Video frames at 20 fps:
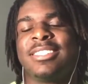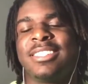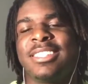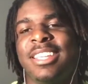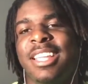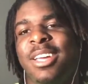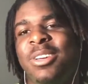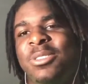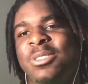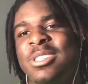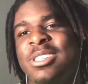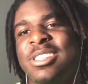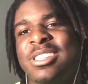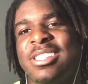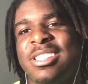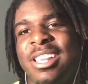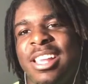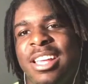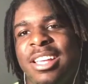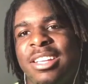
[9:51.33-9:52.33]
that
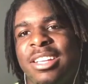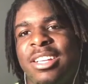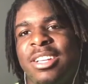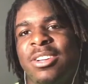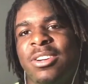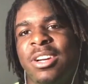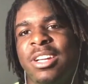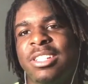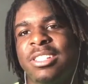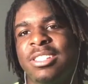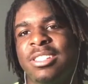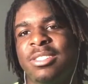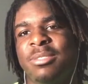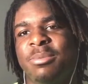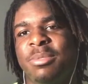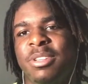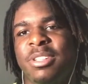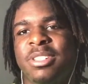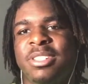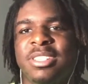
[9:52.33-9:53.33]
was like crazy,
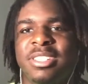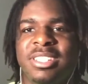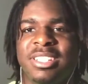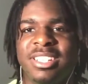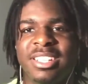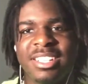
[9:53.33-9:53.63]
bro.